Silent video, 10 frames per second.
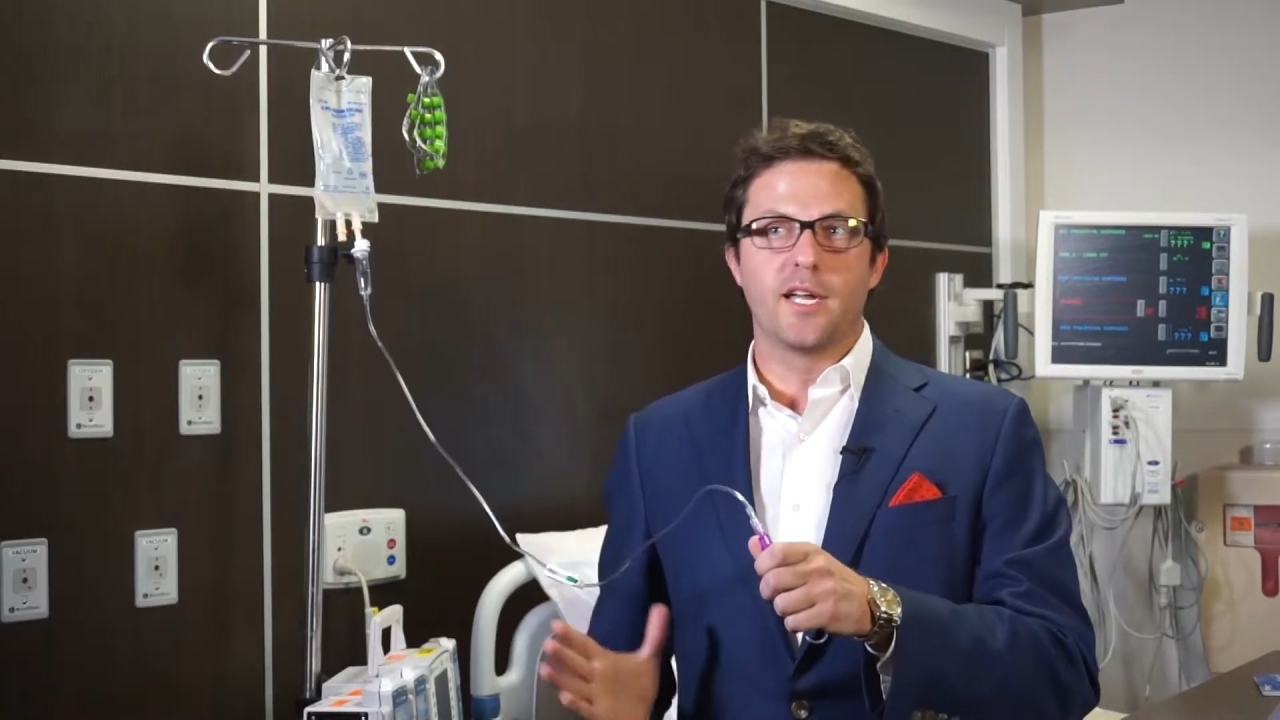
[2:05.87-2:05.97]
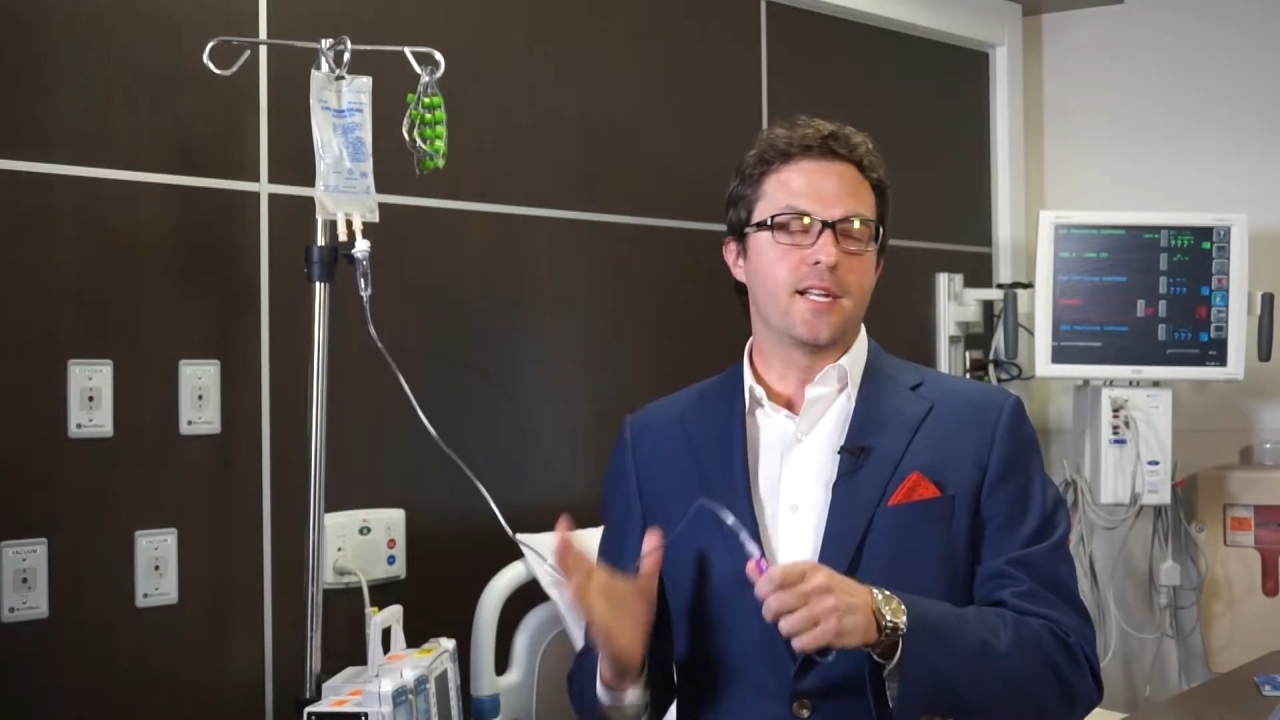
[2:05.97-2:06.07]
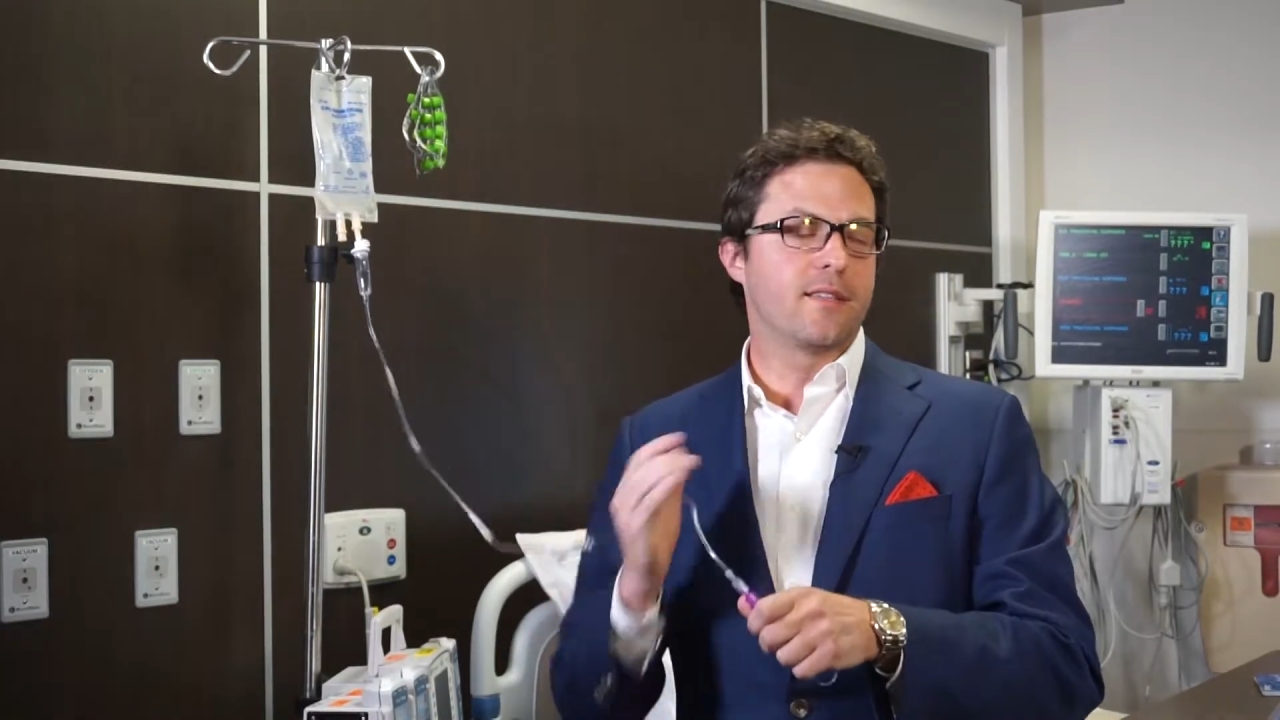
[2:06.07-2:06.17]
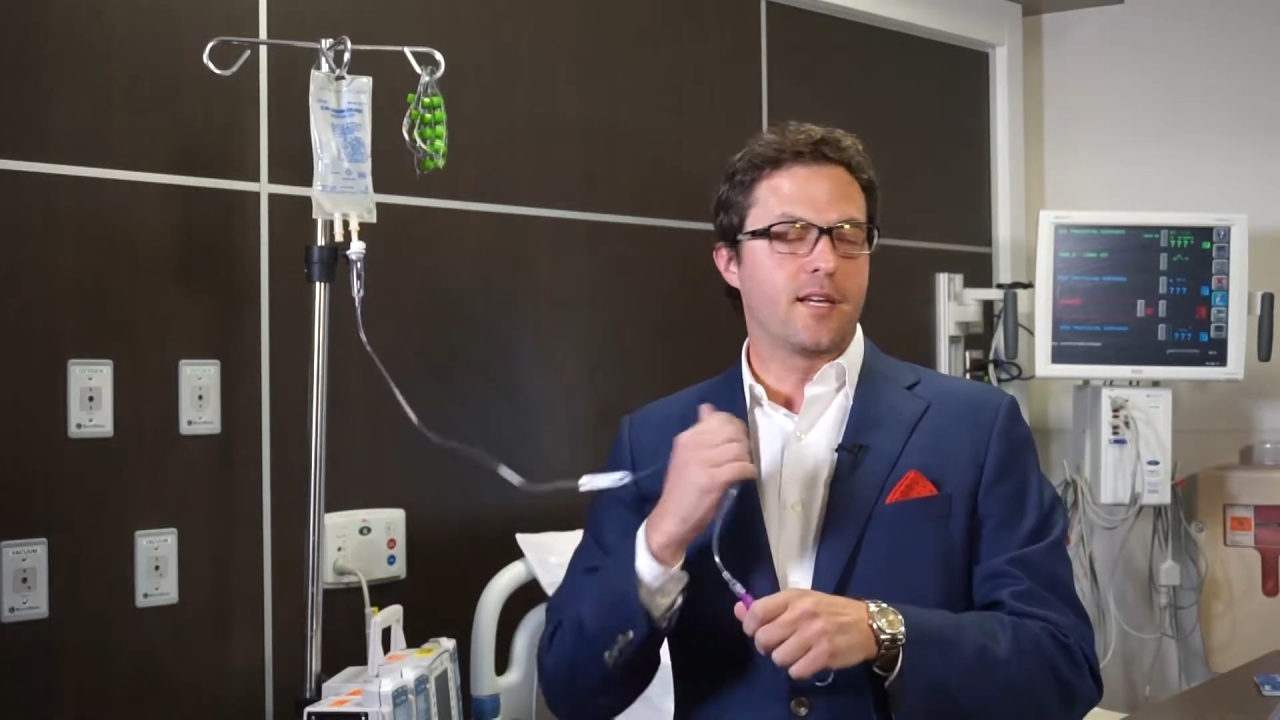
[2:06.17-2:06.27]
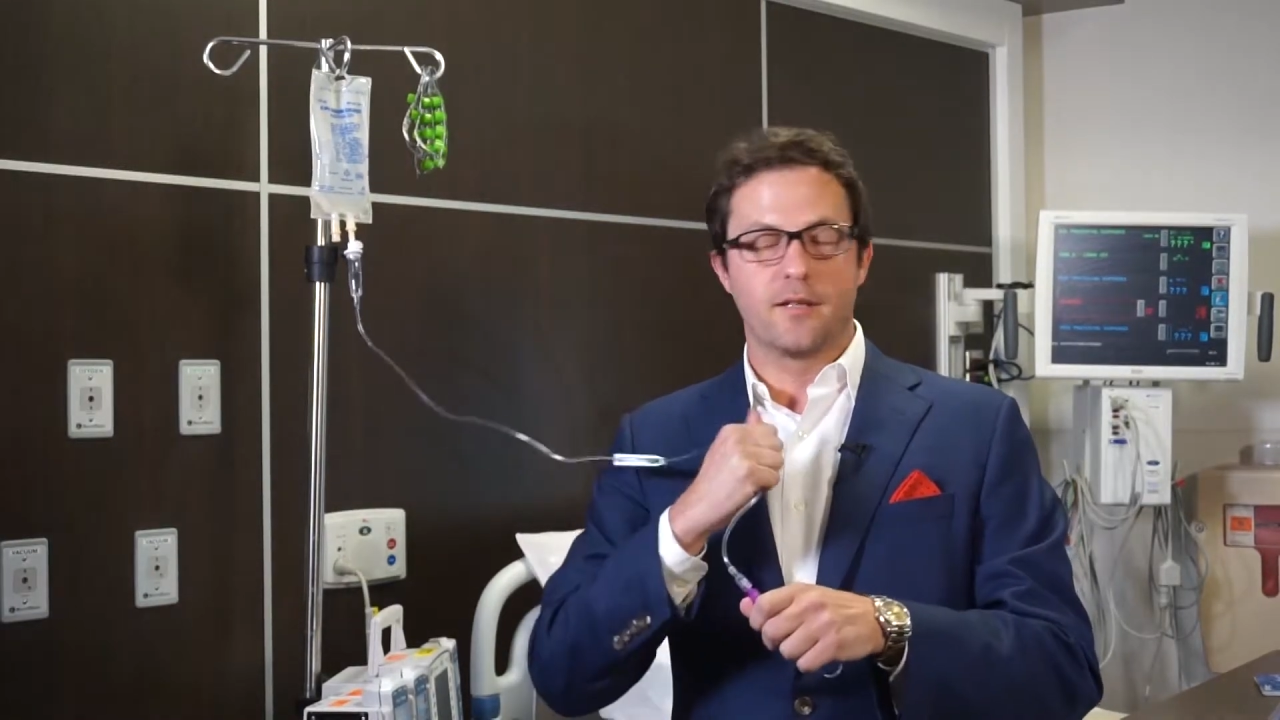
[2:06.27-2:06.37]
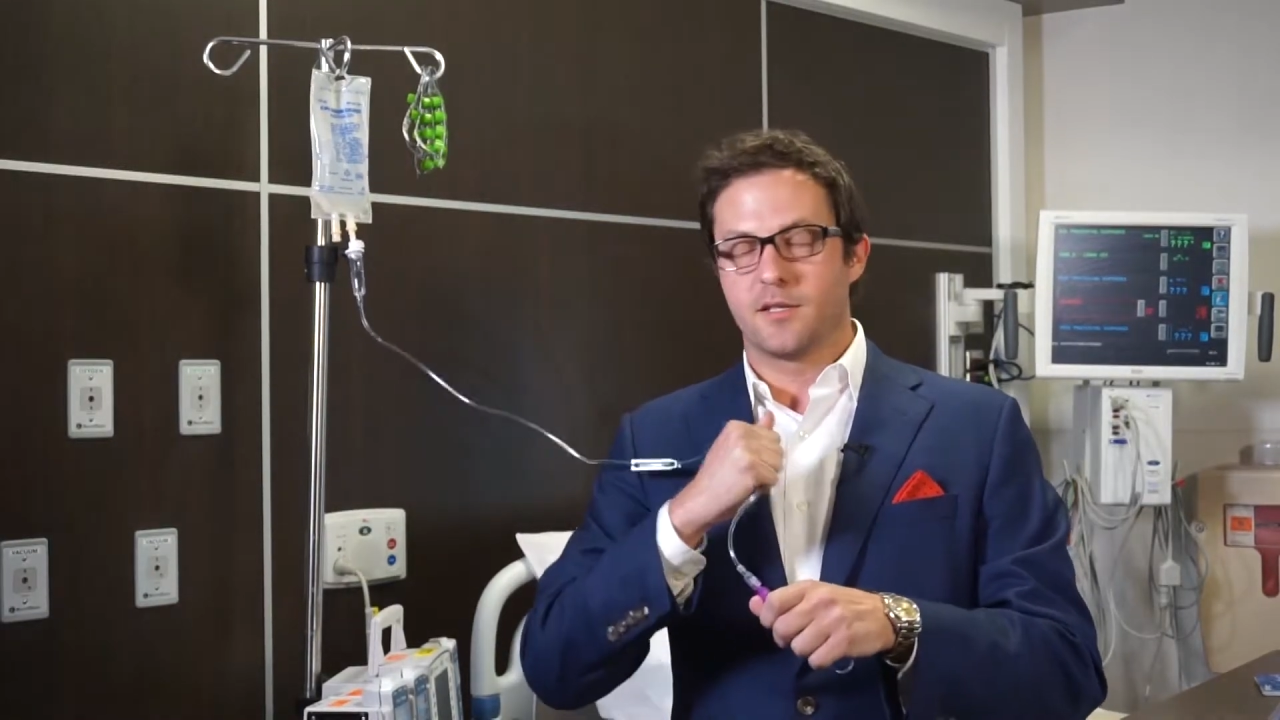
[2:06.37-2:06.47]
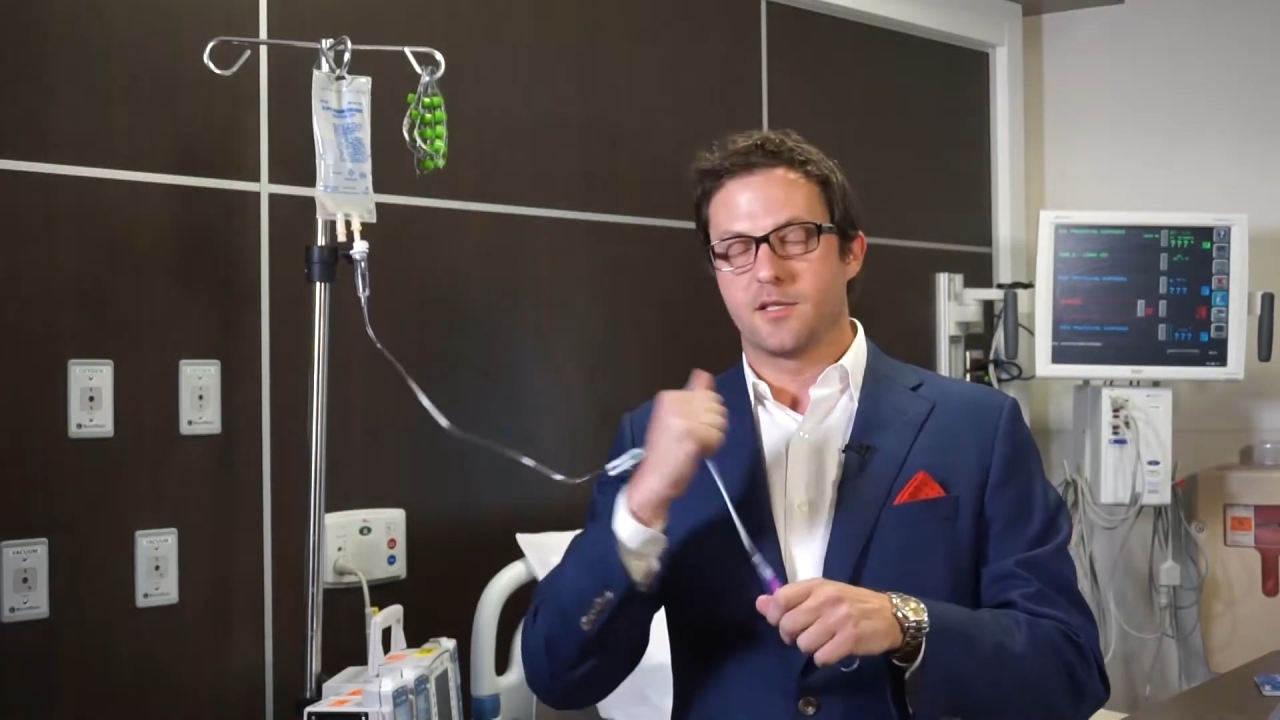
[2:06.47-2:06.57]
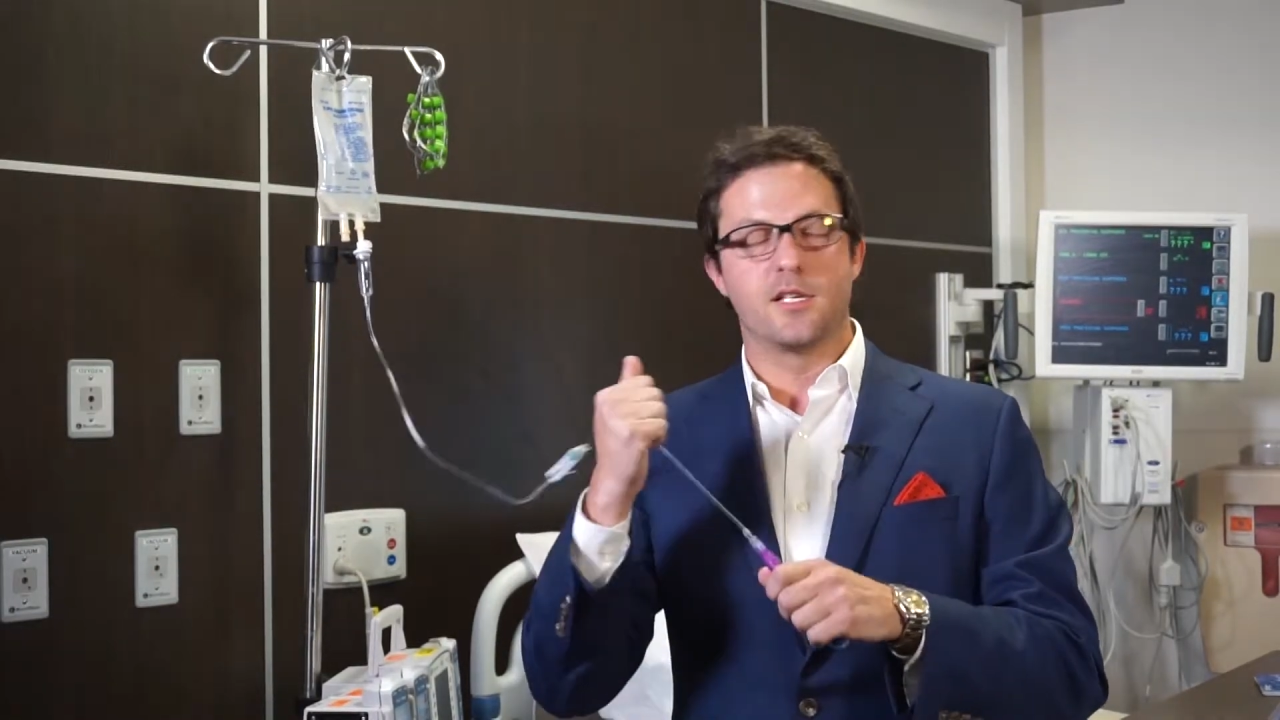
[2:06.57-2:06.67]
anything that's